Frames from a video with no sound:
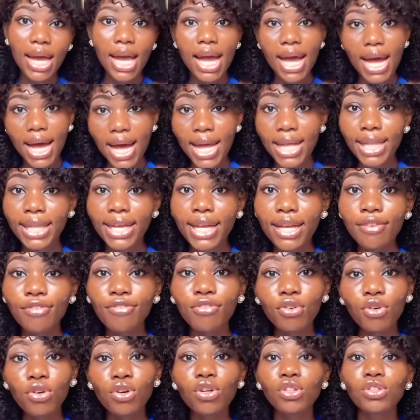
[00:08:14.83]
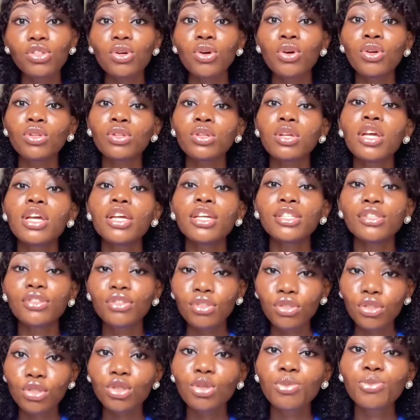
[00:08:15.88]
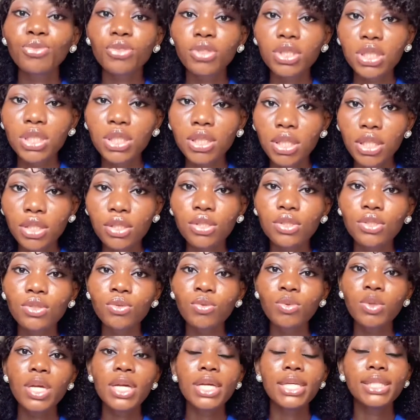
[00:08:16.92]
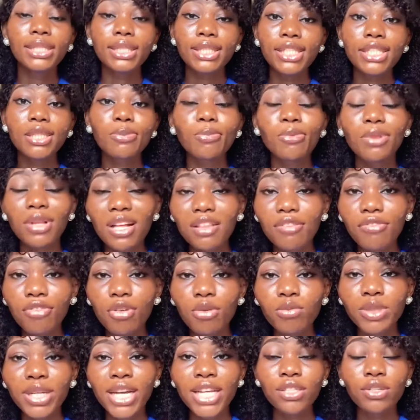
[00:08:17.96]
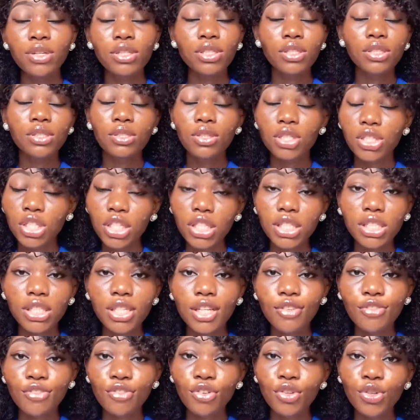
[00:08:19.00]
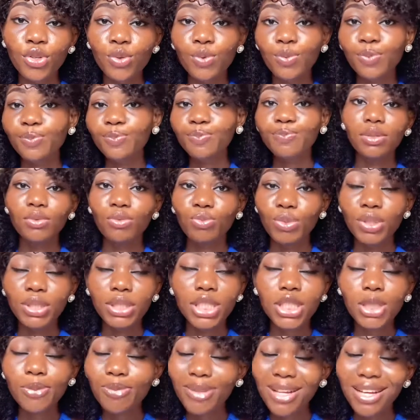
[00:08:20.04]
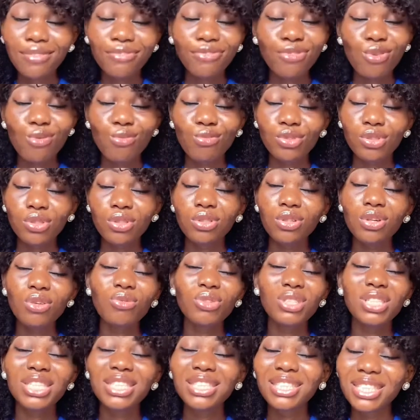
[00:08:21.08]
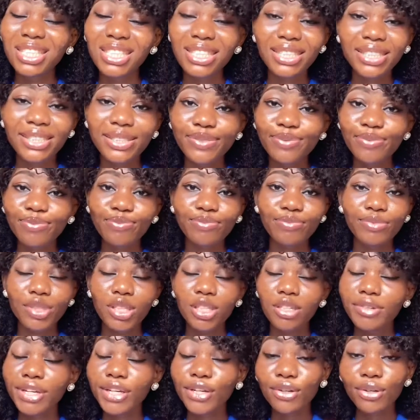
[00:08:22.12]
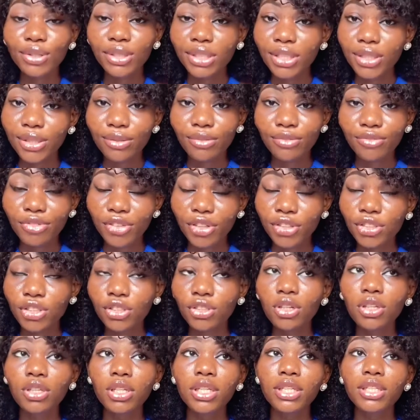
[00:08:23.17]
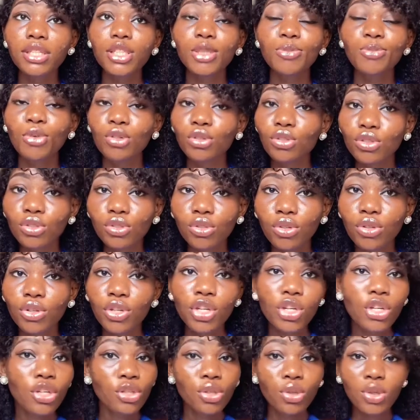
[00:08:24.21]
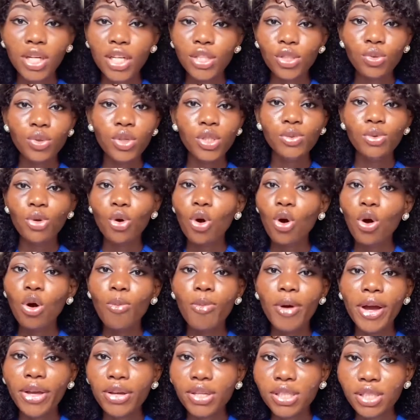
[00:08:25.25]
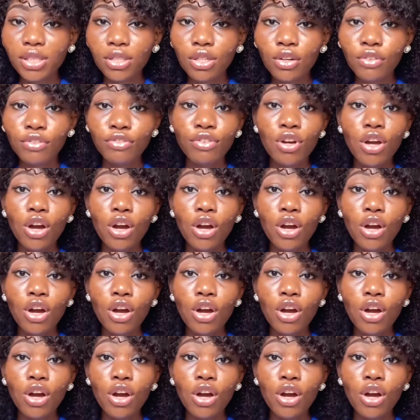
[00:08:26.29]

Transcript: and then focus on distributing it to these platforms I just suggested for you. With these platforms, you don't really need a record deal first, you don't need a sponsor. You can do it all by yourself